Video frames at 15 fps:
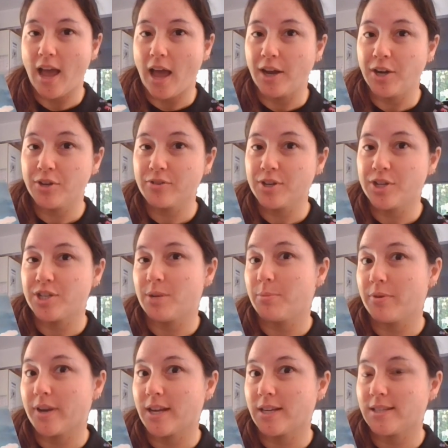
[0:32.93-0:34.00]
under a
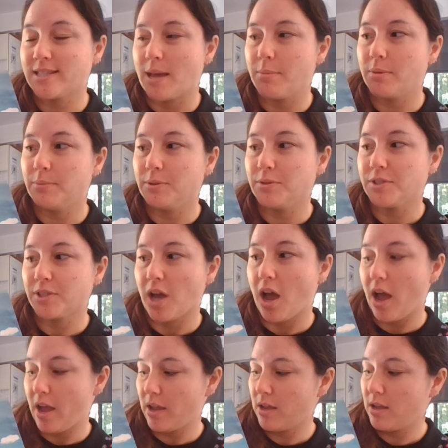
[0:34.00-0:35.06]
shimmering summer blue
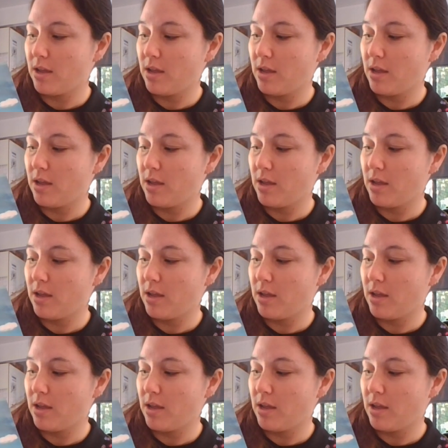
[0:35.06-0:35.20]
sky.